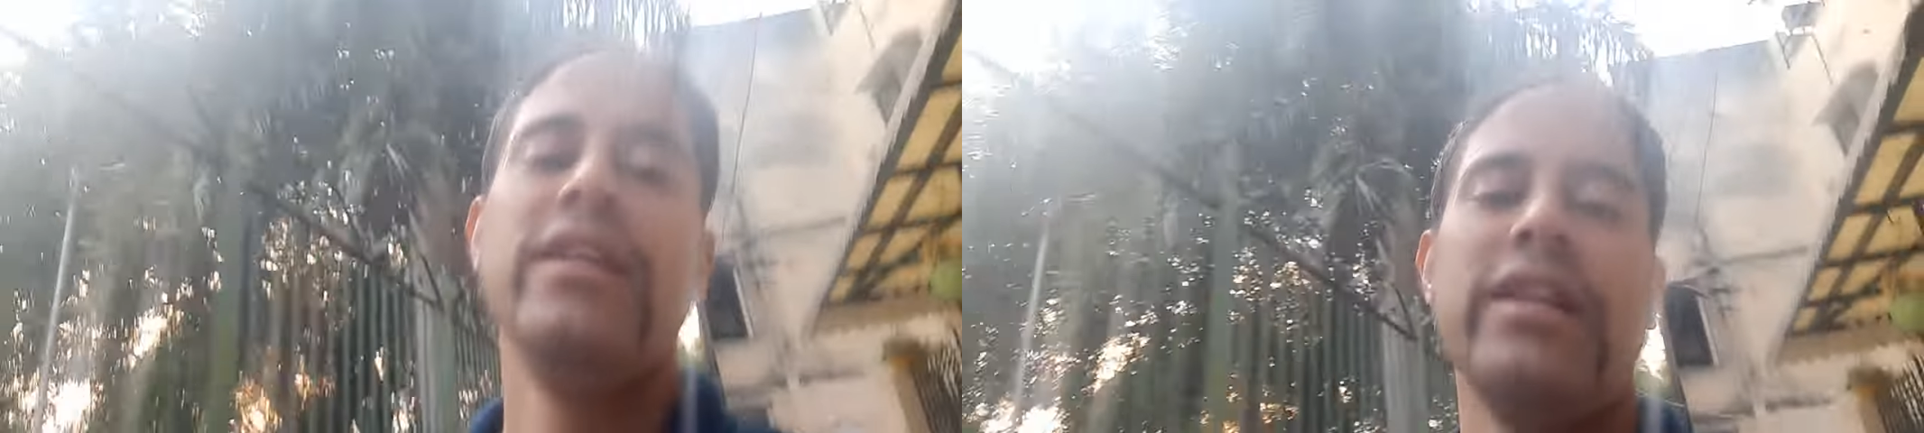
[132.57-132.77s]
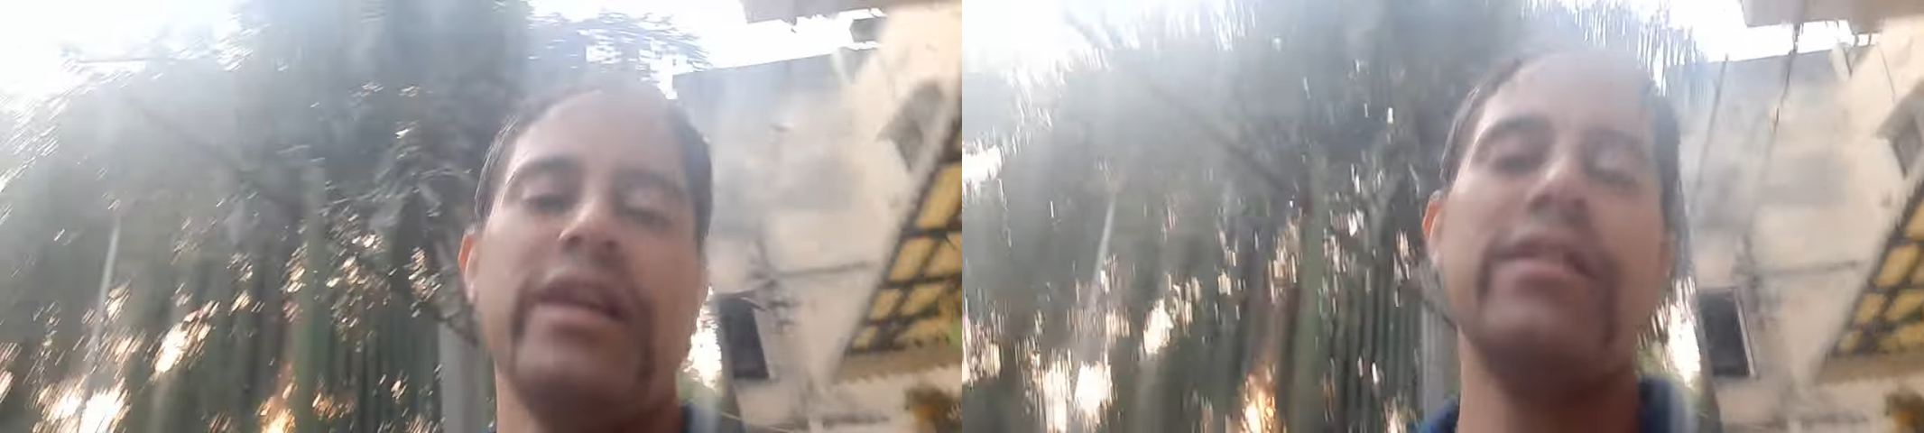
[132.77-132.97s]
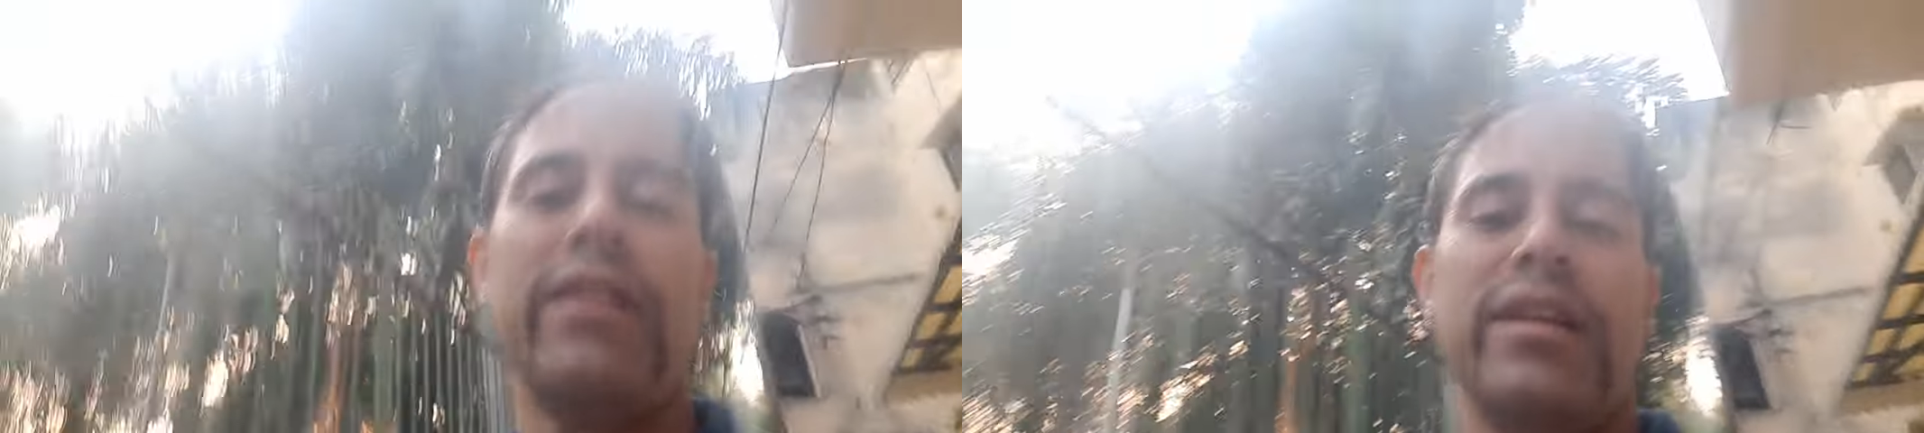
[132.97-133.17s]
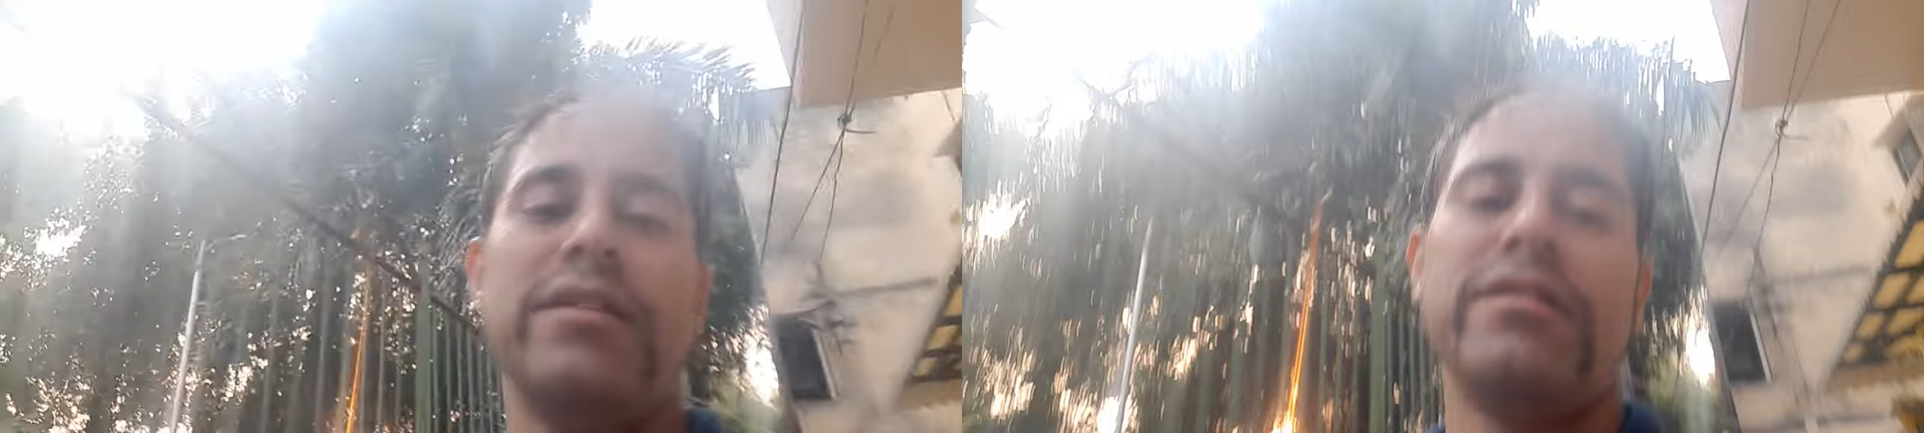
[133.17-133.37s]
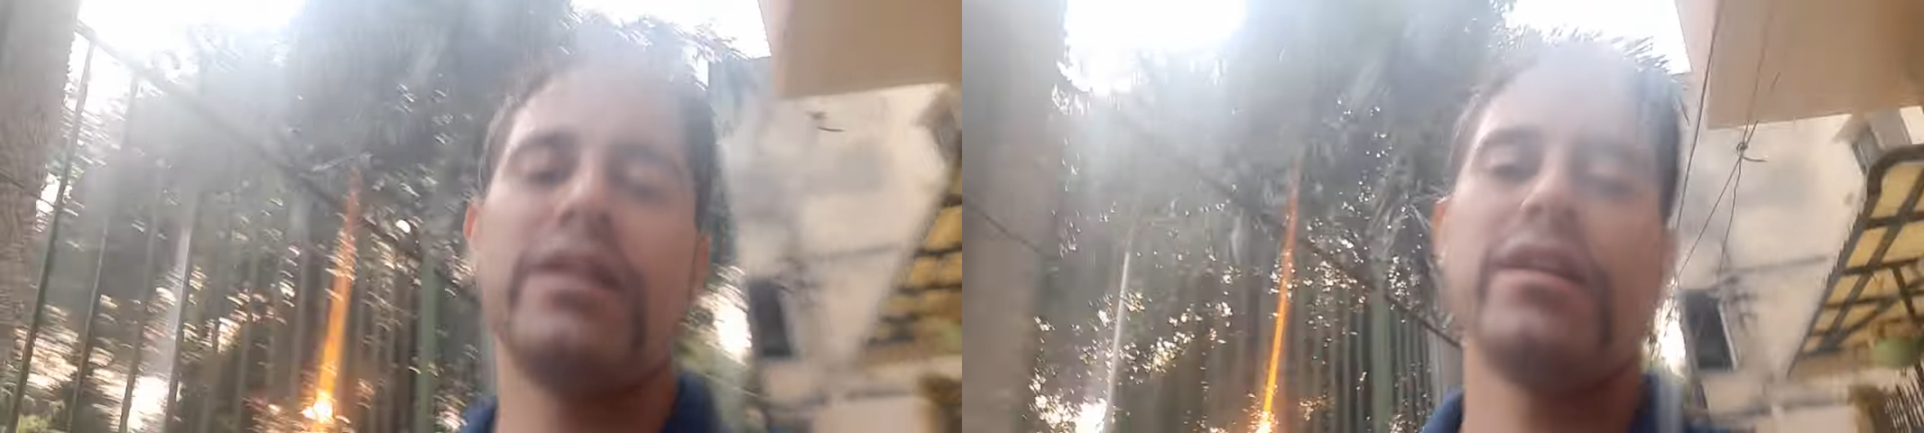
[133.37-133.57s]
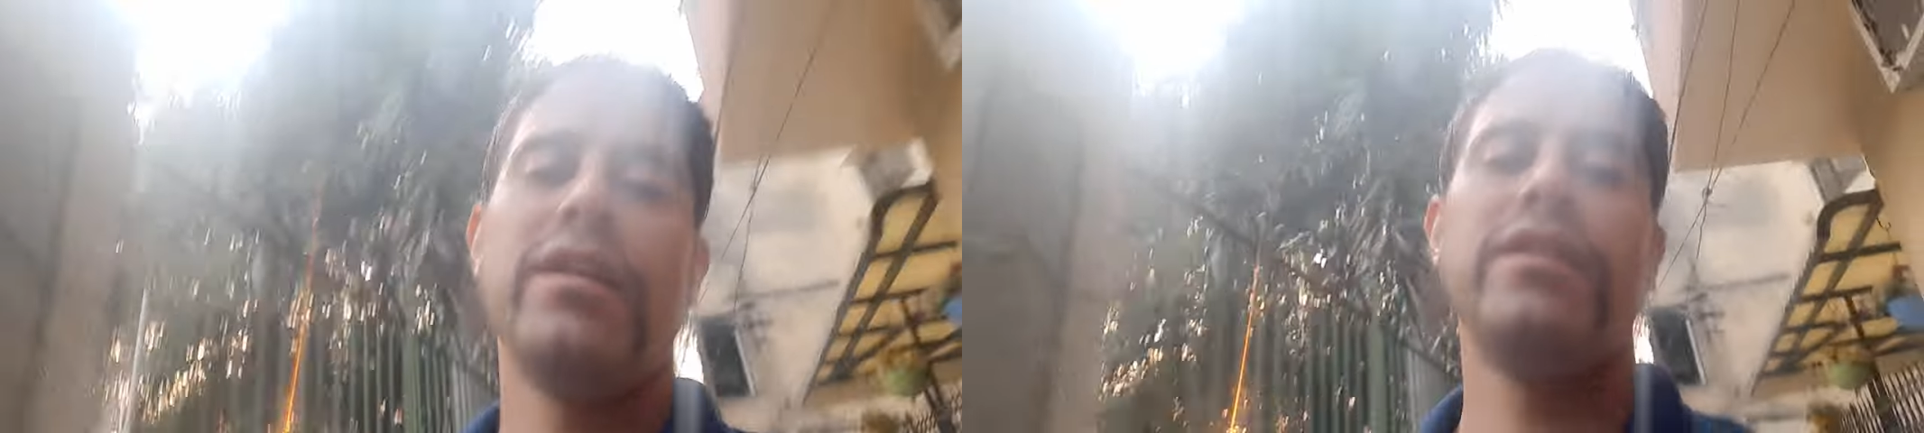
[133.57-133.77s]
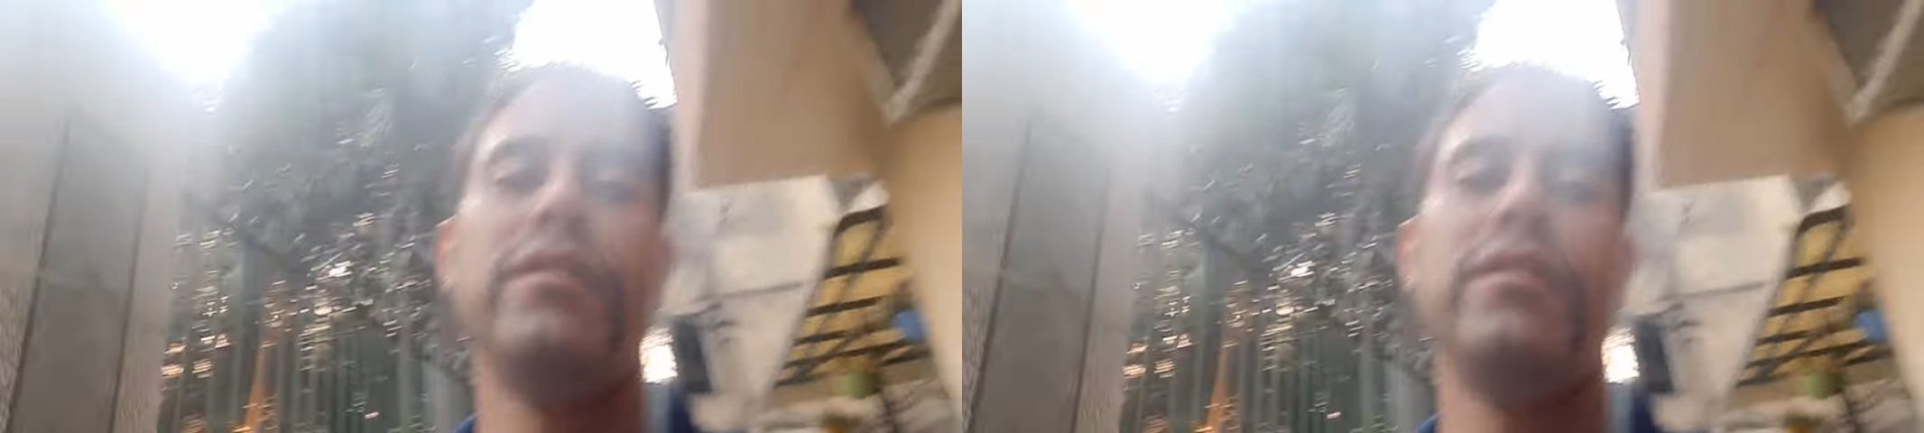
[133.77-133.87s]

these are the one